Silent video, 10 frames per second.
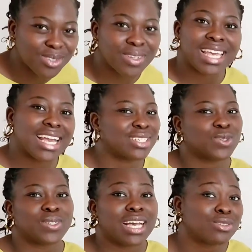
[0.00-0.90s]
So yes,
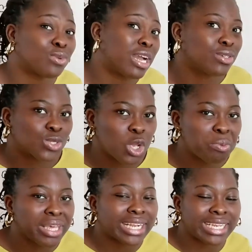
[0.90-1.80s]
so that's why you saw
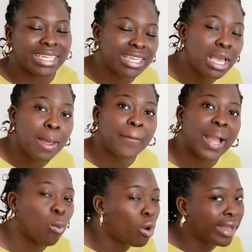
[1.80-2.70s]
me cleaning
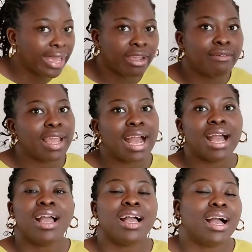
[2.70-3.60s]
my work
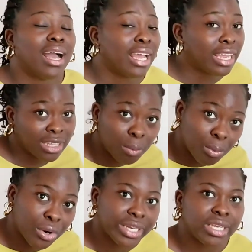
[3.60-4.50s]
area in the
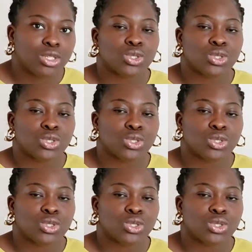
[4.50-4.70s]
morning.